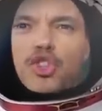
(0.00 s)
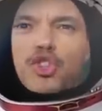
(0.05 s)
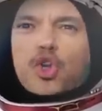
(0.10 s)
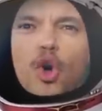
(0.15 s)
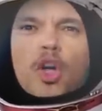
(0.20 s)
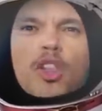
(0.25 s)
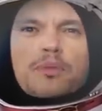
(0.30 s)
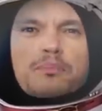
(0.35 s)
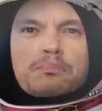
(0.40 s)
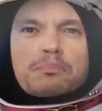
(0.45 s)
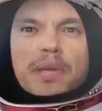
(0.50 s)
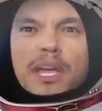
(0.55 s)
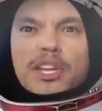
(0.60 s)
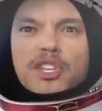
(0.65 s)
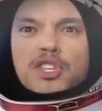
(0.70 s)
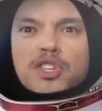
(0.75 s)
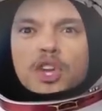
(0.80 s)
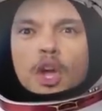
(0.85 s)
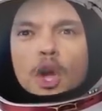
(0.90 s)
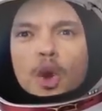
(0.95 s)
don't mess
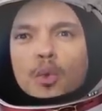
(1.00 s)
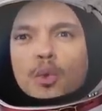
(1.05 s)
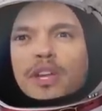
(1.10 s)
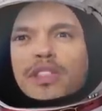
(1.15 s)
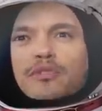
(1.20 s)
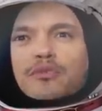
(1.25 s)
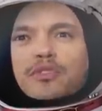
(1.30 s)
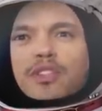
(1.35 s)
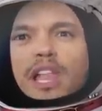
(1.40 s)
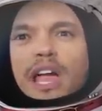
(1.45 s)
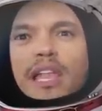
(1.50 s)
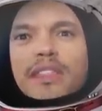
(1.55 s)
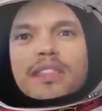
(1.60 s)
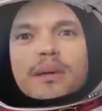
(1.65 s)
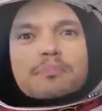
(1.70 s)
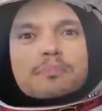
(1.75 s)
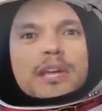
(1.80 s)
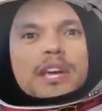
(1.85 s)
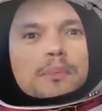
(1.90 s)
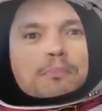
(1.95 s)
with
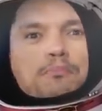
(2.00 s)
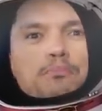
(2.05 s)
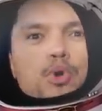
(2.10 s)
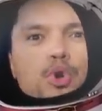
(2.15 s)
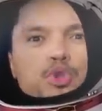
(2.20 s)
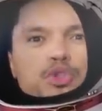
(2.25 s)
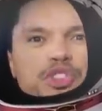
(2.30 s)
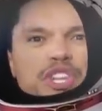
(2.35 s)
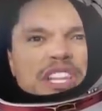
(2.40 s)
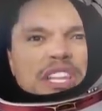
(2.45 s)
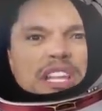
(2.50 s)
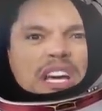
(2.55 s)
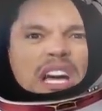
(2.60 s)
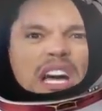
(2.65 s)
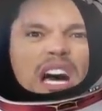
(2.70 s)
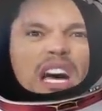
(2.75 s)
Vladimir Putin